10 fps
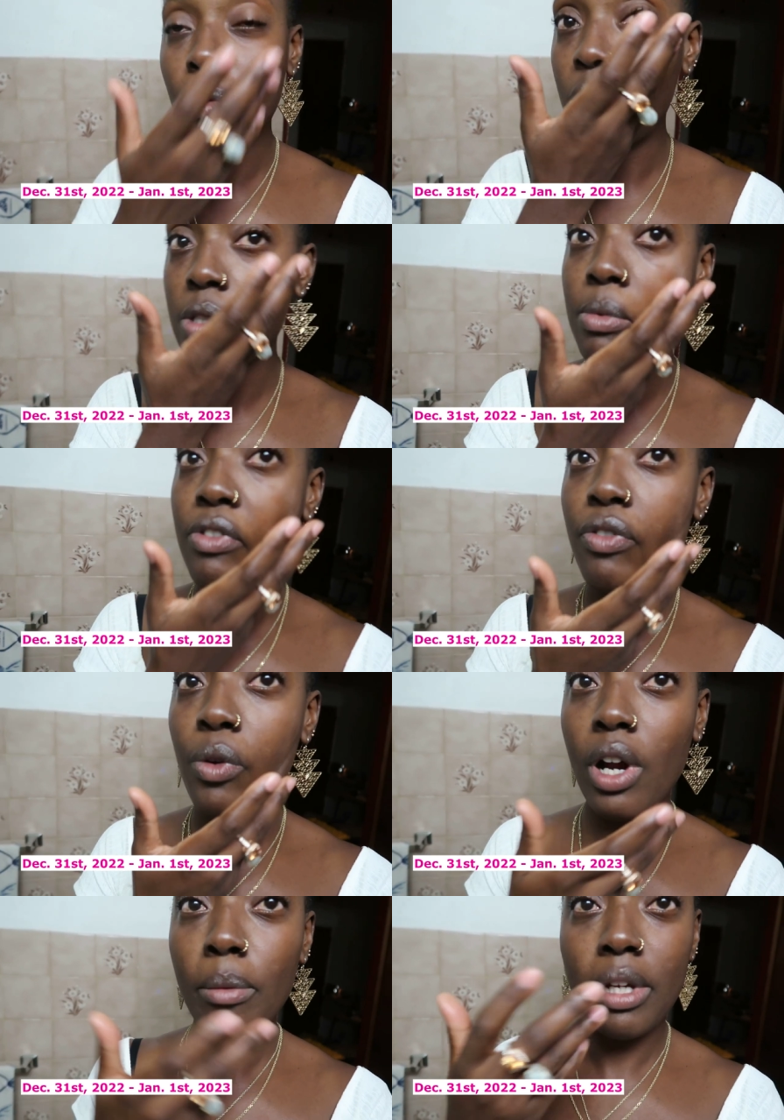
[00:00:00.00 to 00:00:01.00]
was
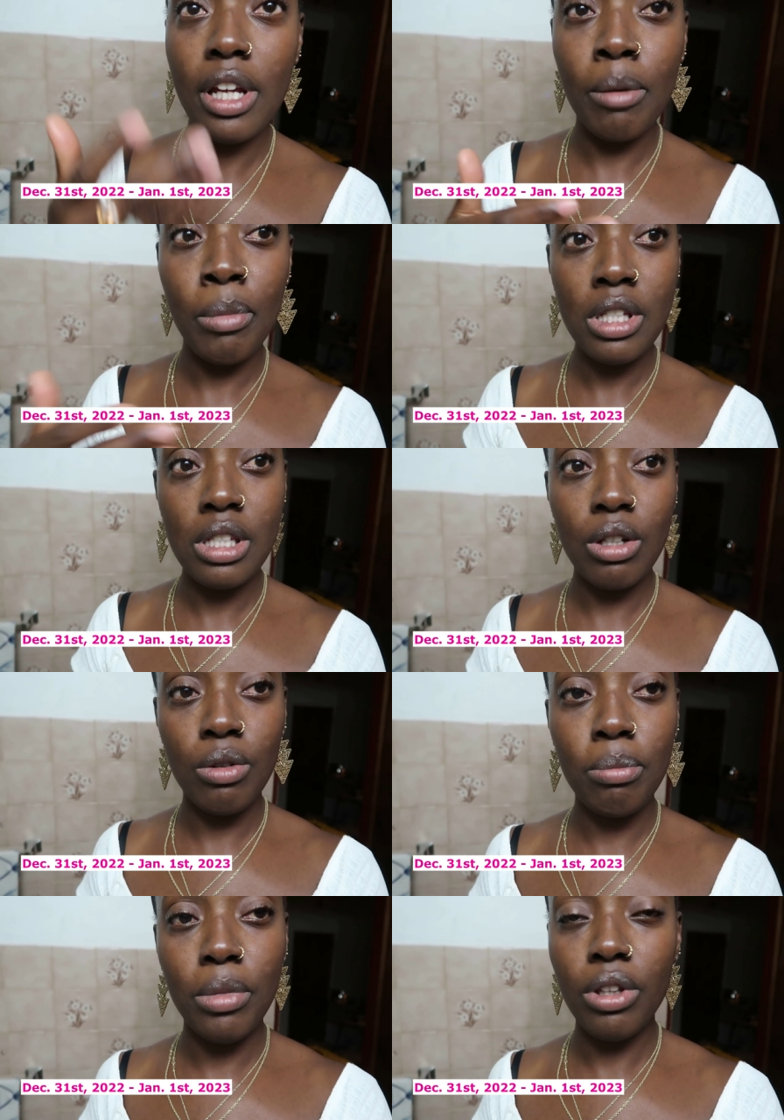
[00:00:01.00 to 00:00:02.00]
before I became a
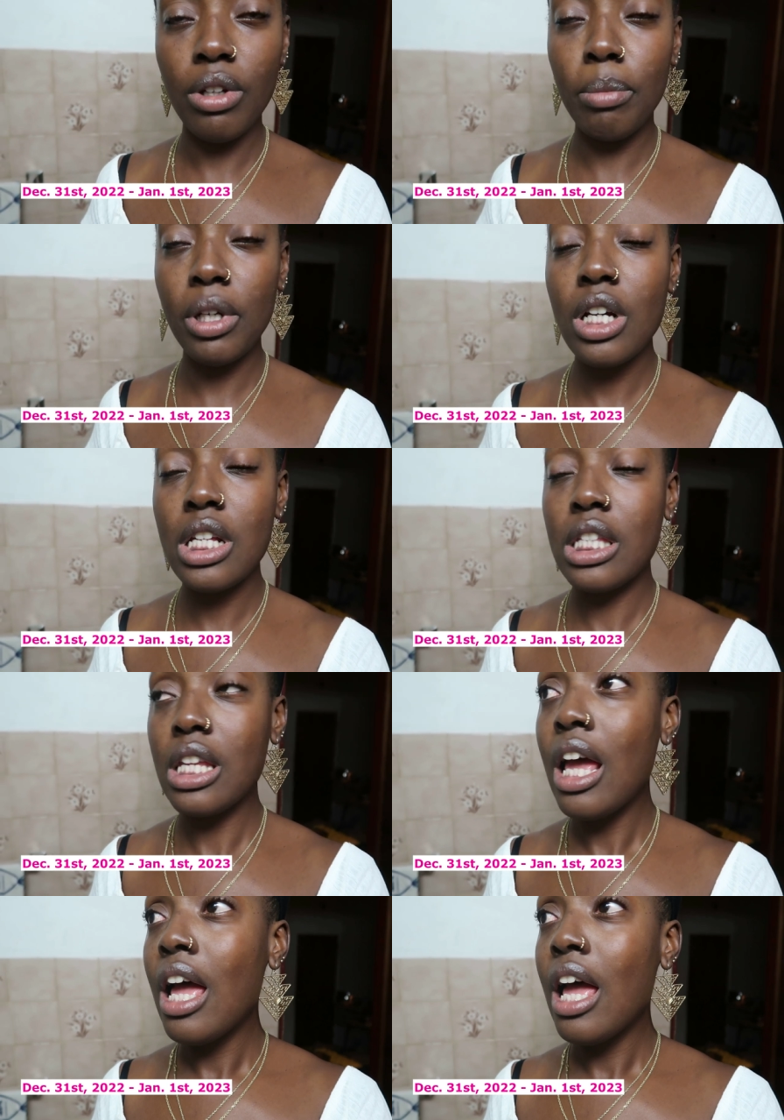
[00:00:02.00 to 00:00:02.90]
single mother because